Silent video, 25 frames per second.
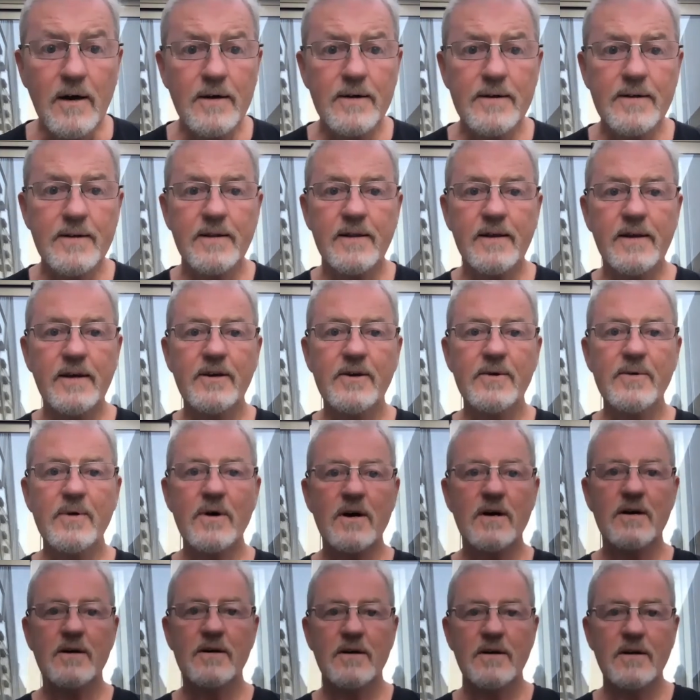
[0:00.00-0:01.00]
There you
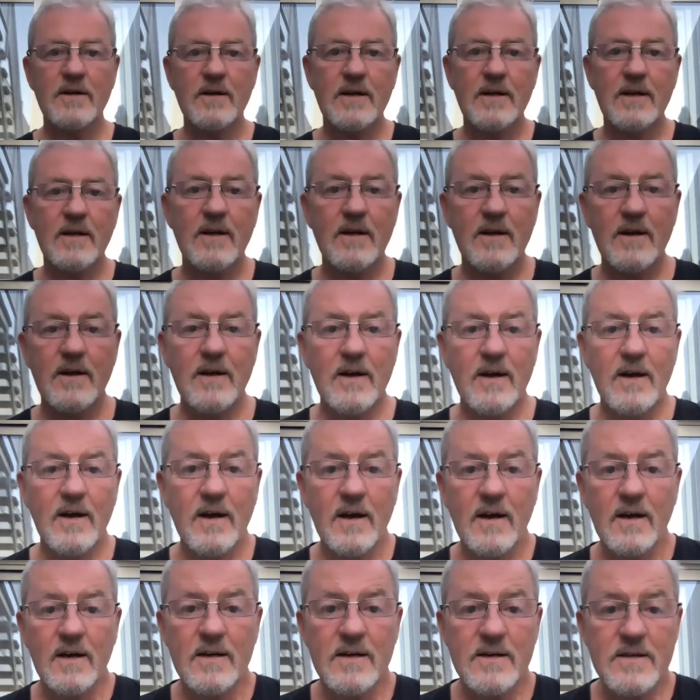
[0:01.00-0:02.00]
are.
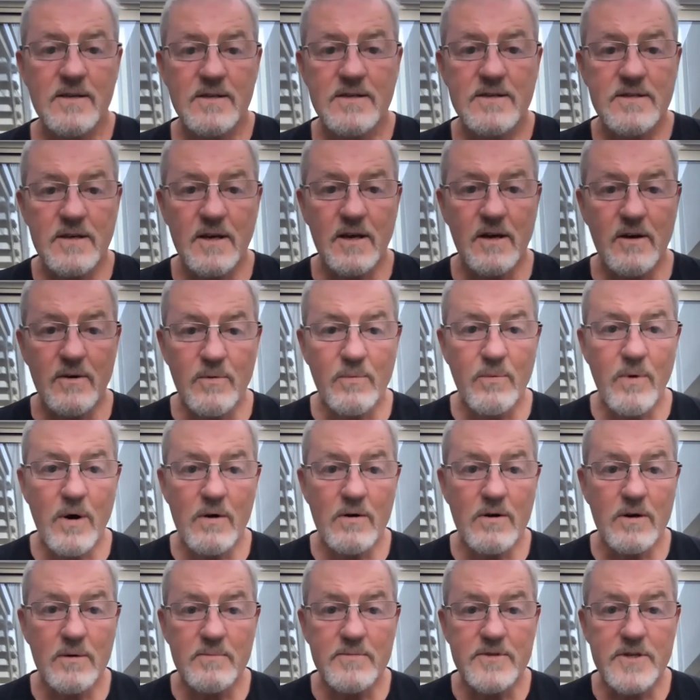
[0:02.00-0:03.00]
So
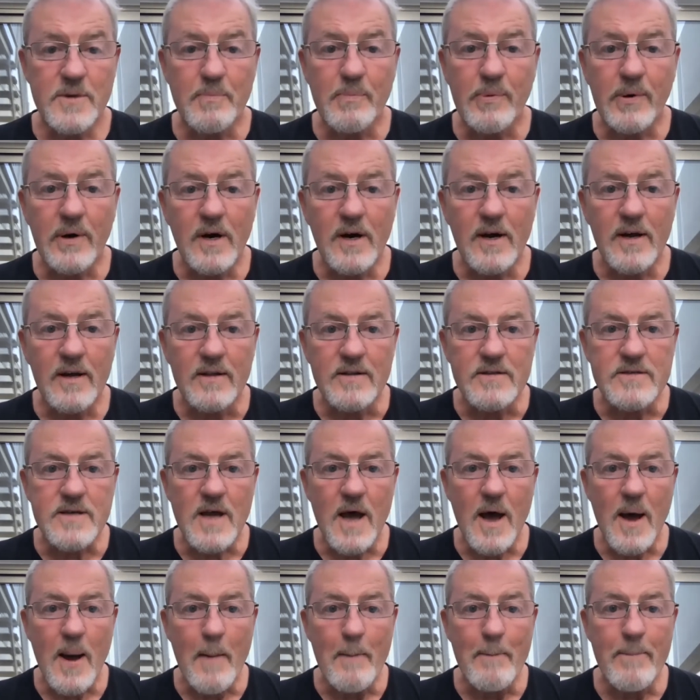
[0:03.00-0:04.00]
welcome to Brian's
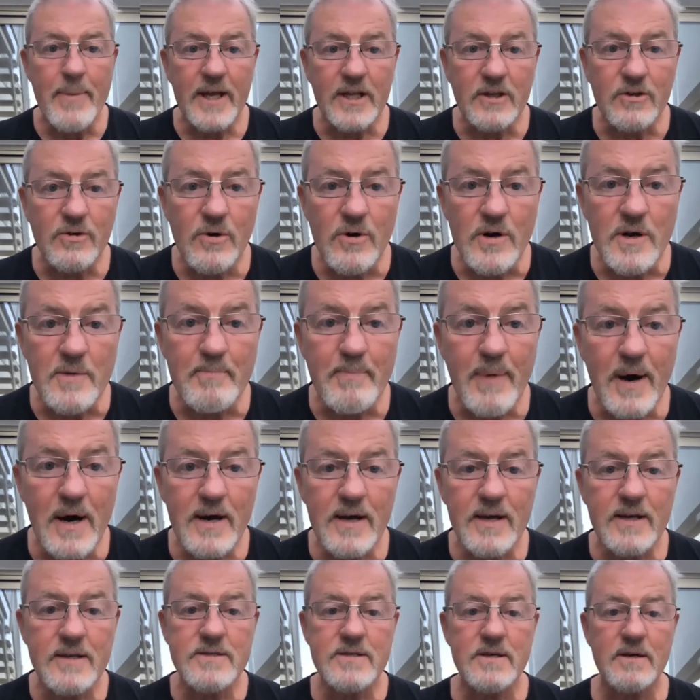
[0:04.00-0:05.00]
Bitcoin Bytes.